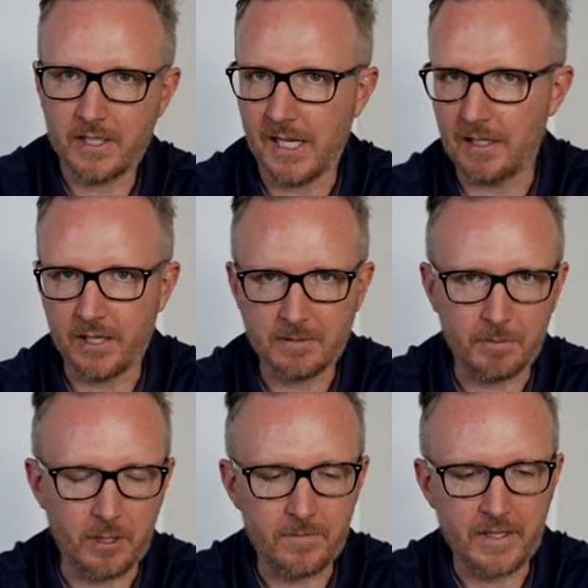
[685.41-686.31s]
Again, link
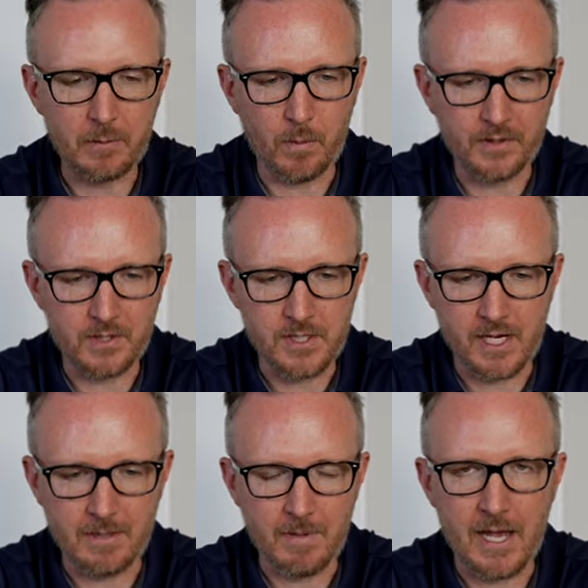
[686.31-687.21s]
below if anyone wants to
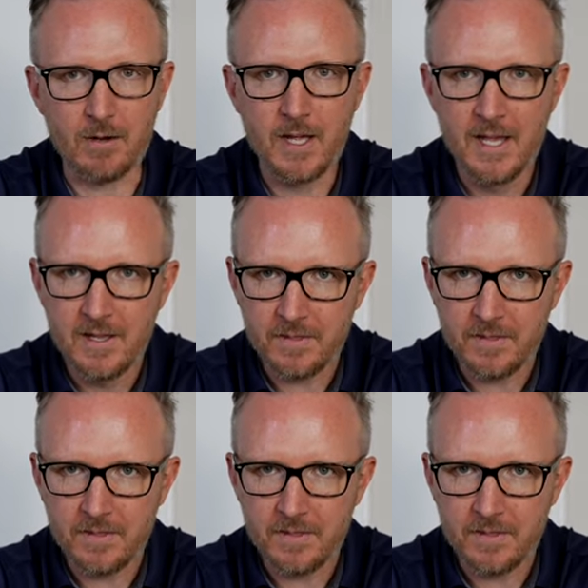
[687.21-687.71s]
check them out.